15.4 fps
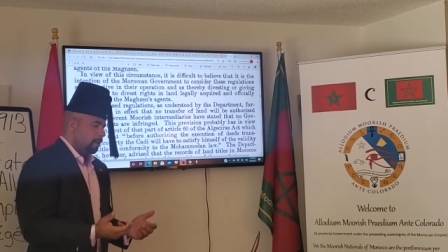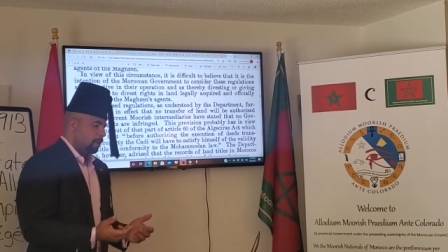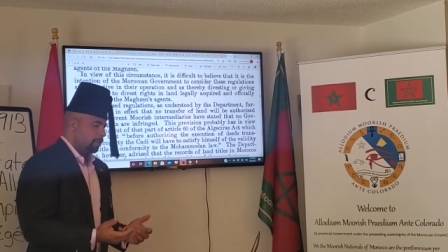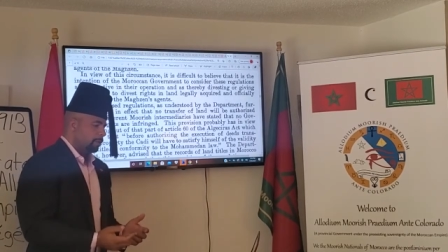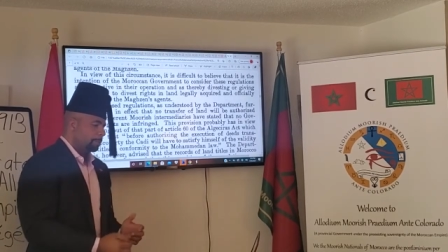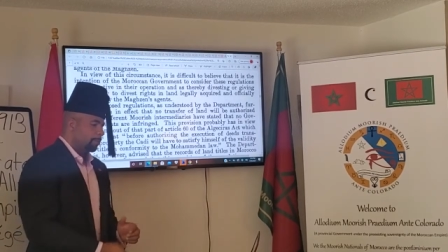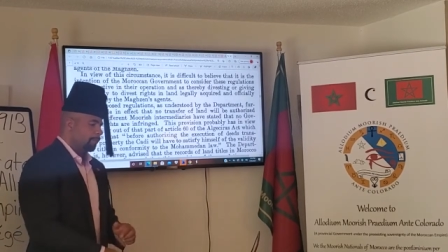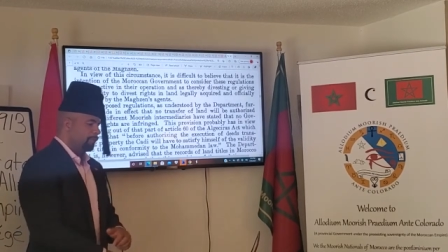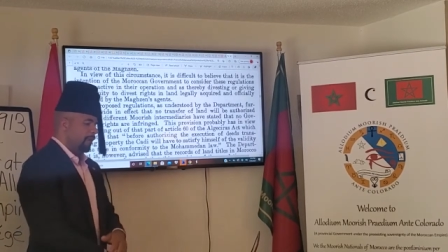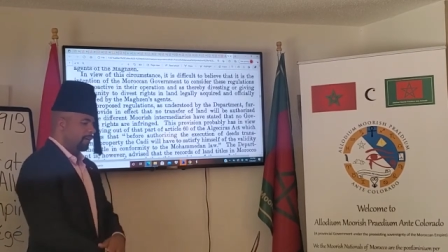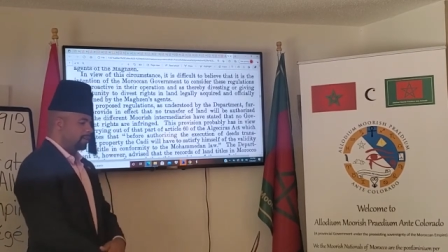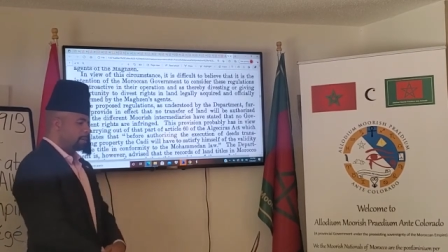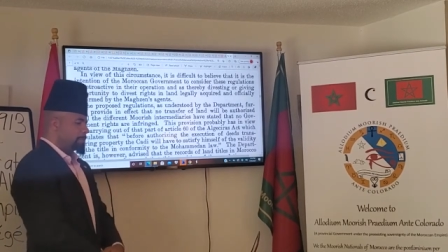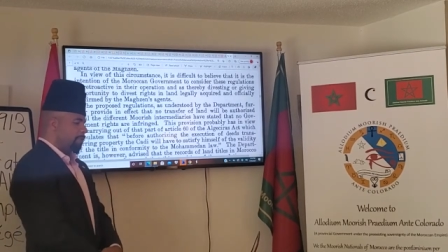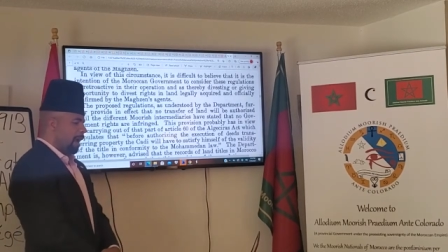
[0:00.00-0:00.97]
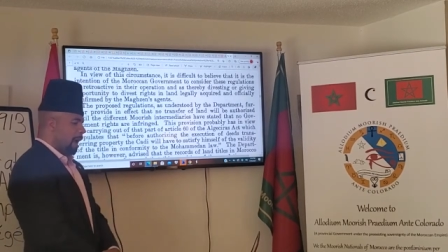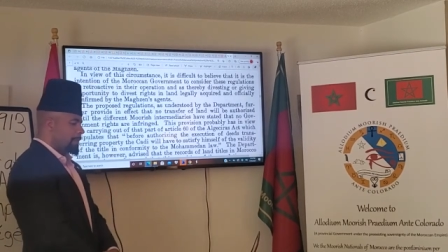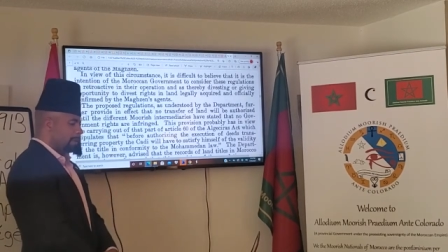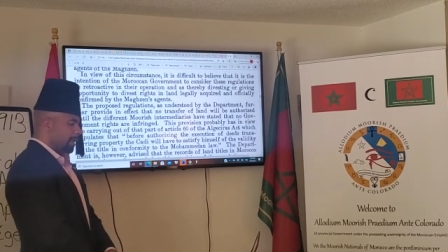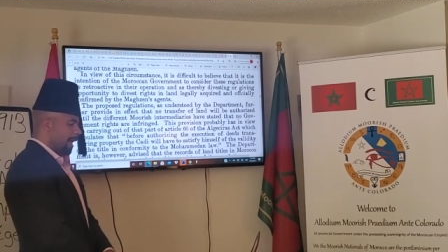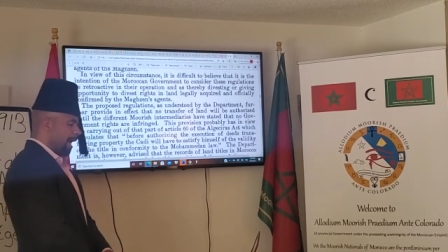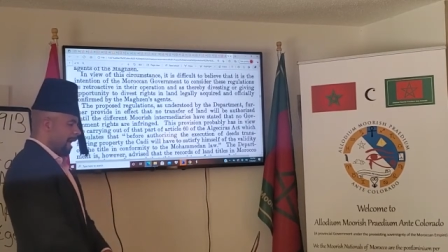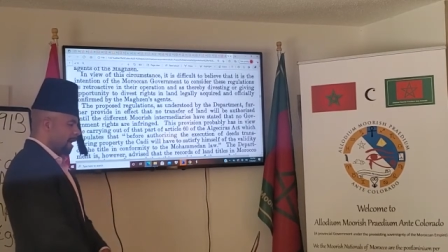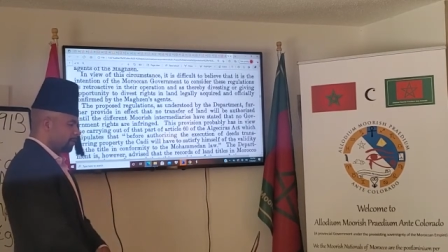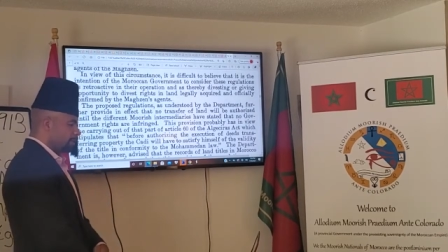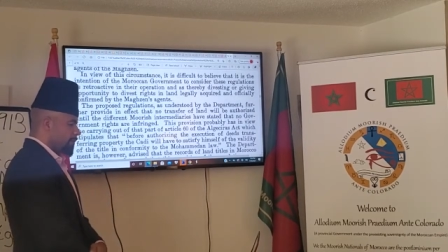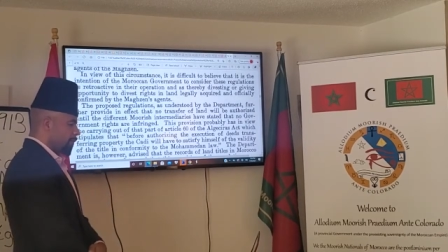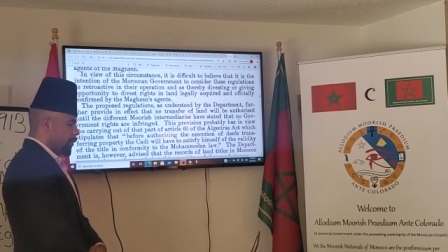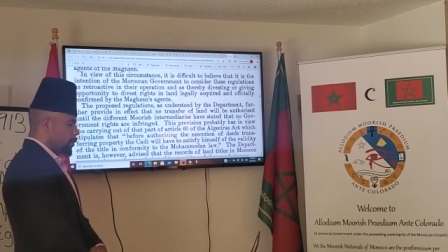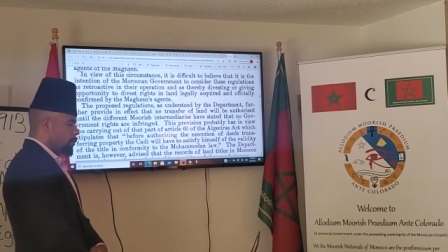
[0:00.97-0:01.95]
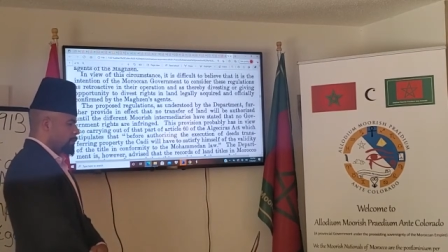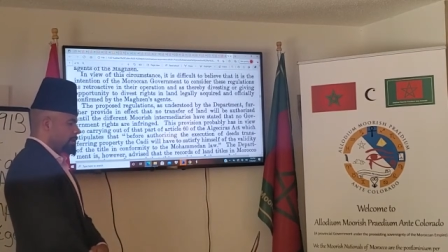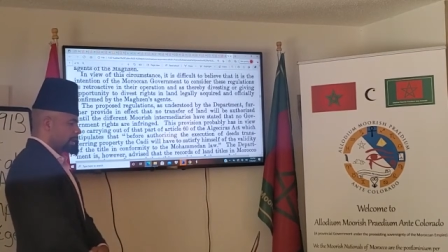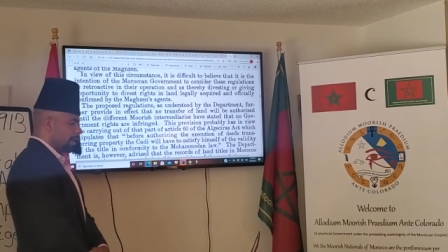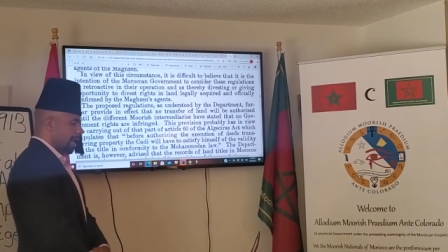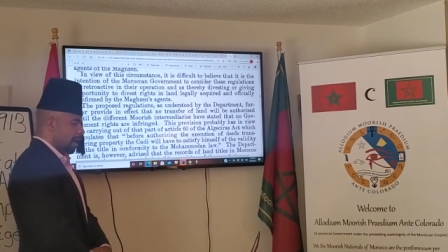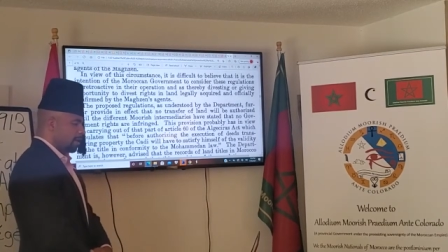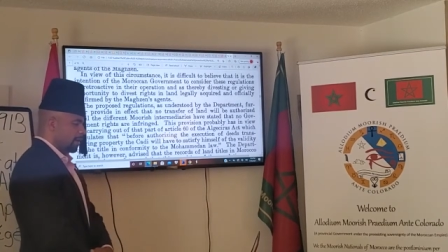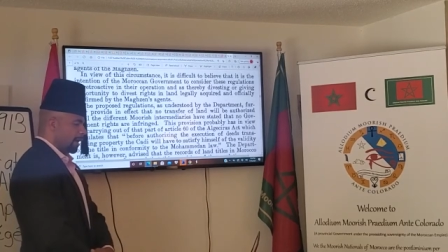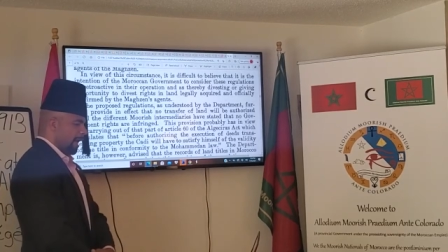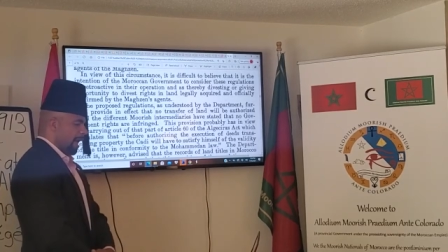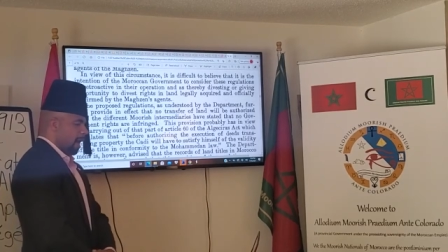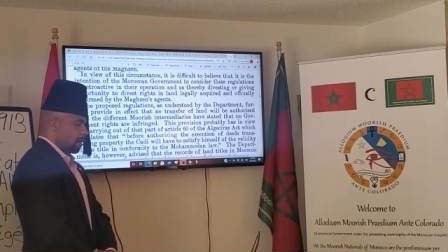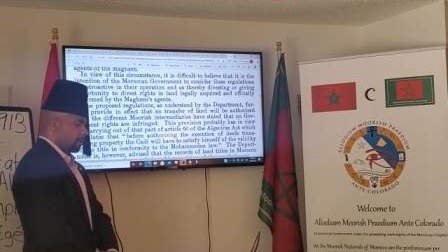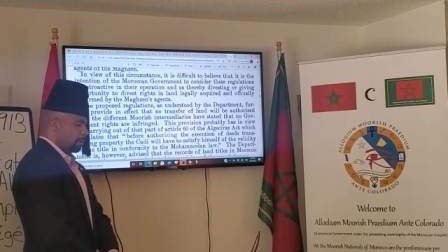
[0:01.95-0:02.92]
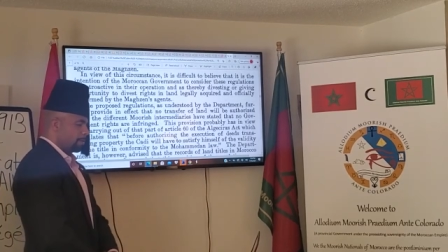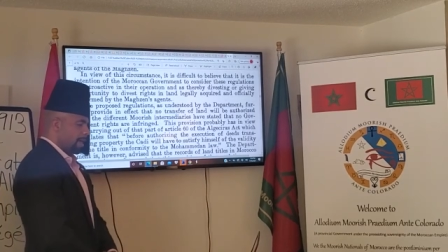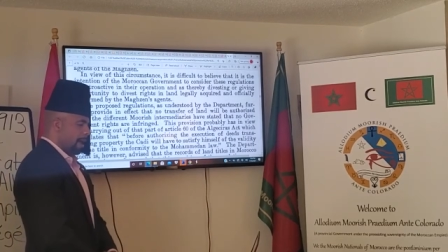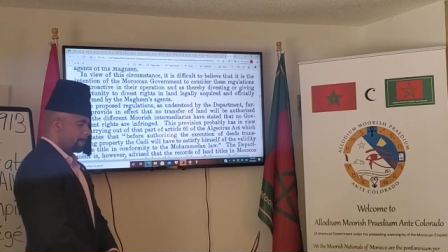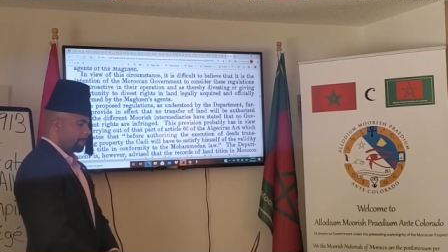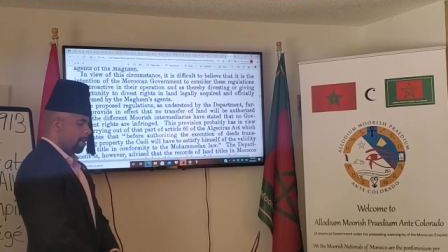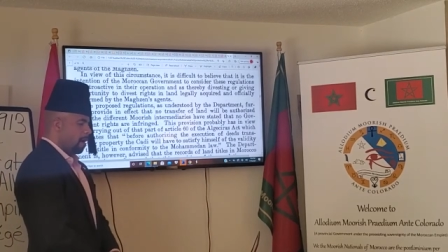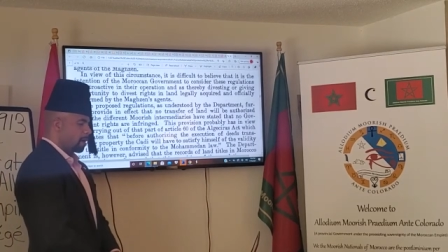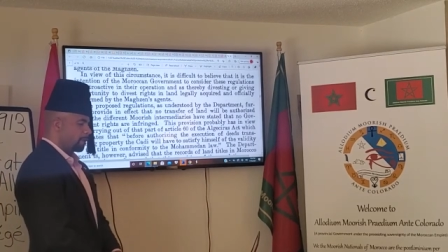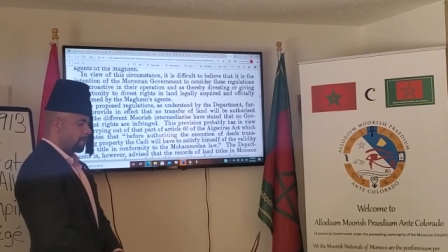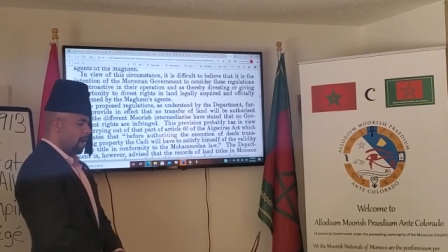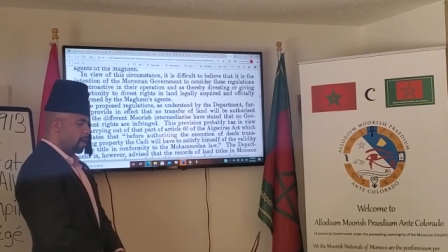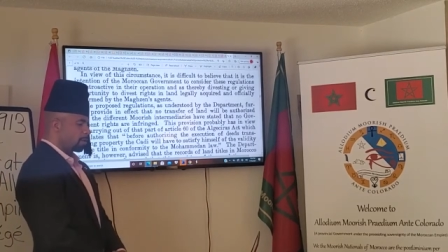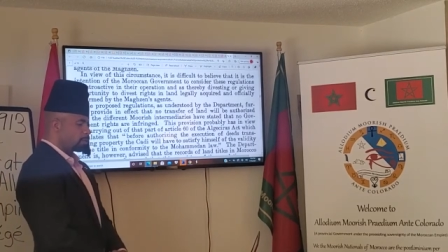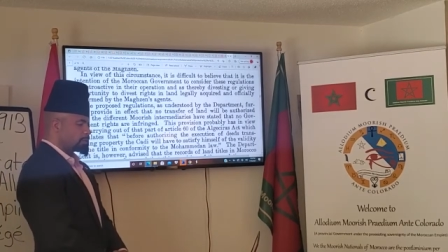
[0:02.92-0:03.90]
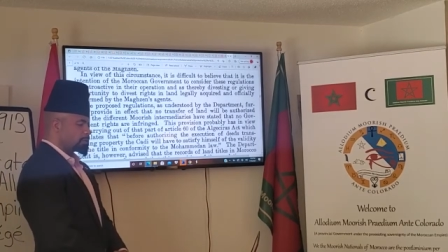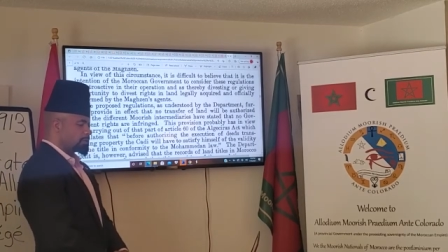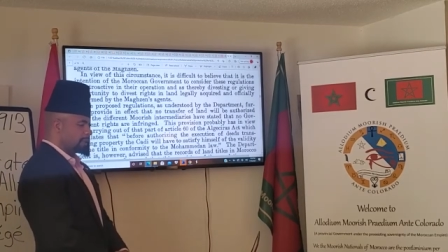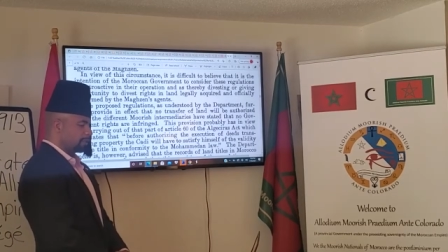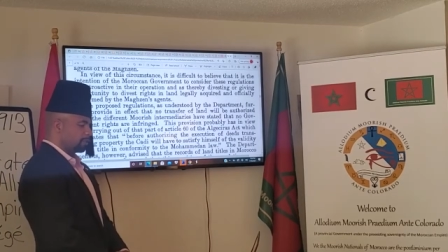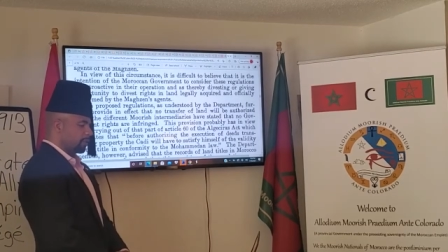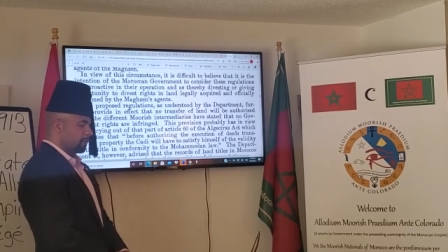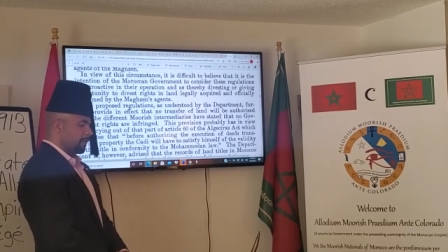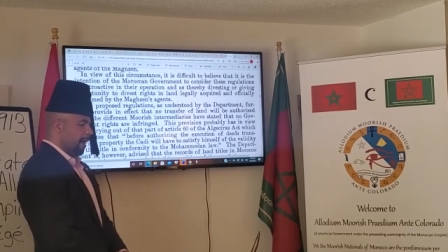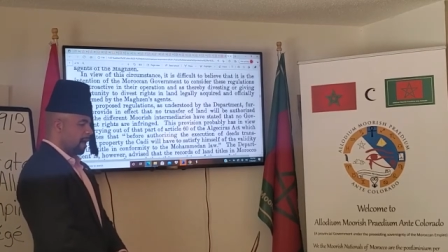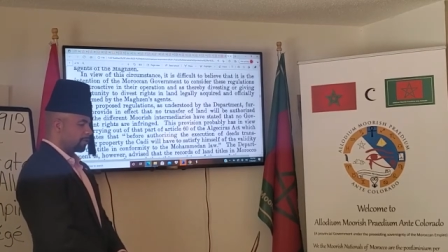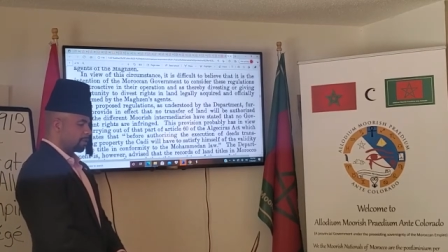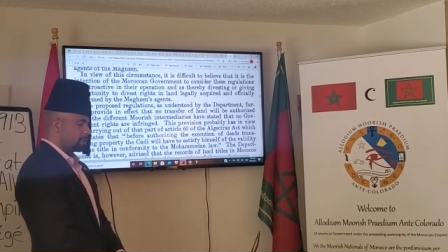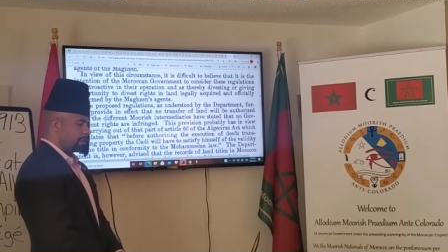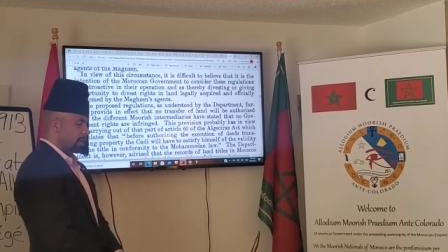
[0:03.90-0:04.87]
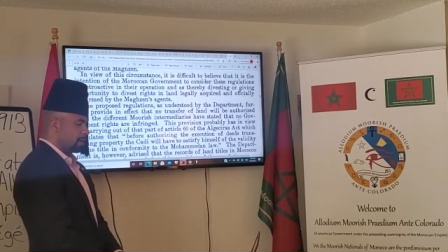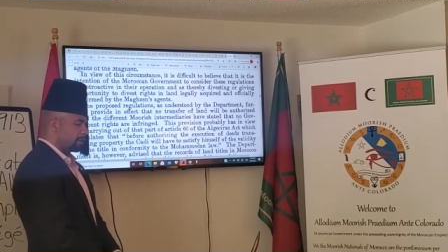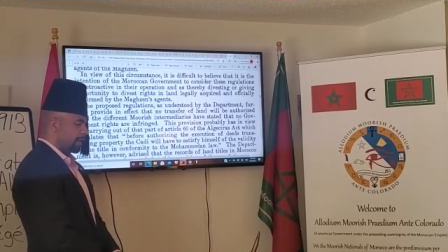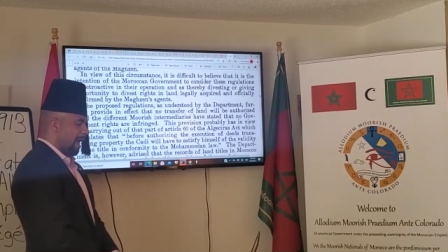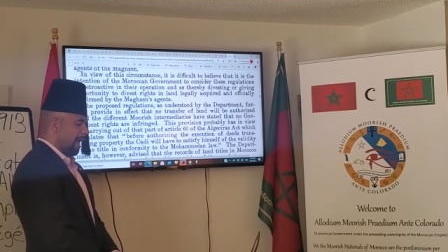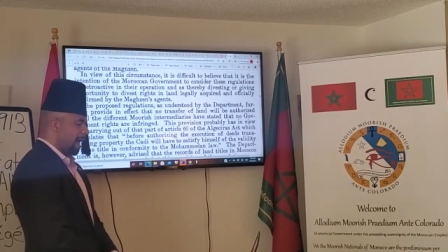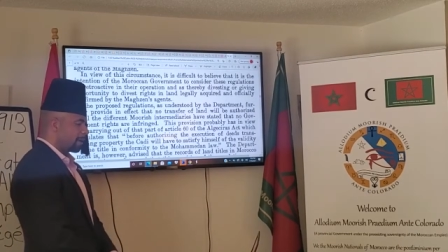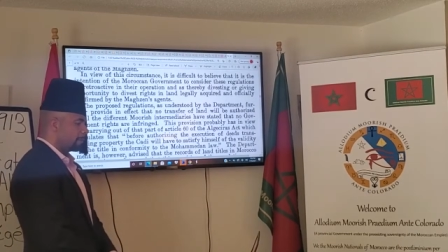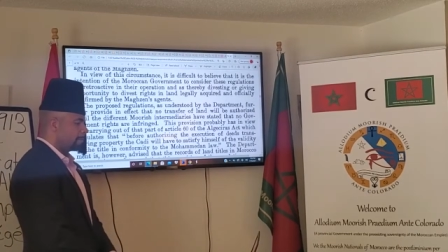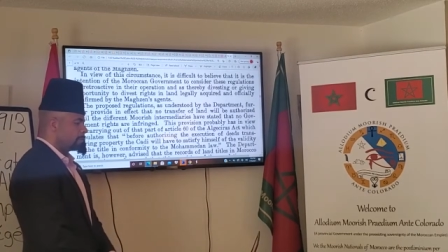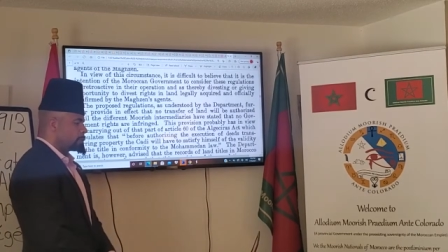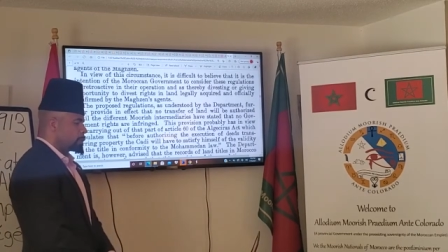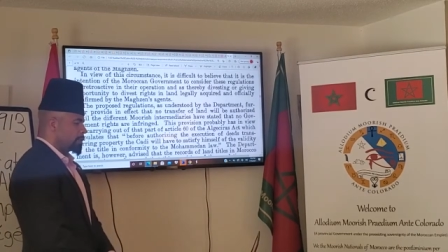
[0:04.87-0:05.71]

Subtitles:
The provision probably has in view the carrying out of that part of Article 60 of Algeciras Act,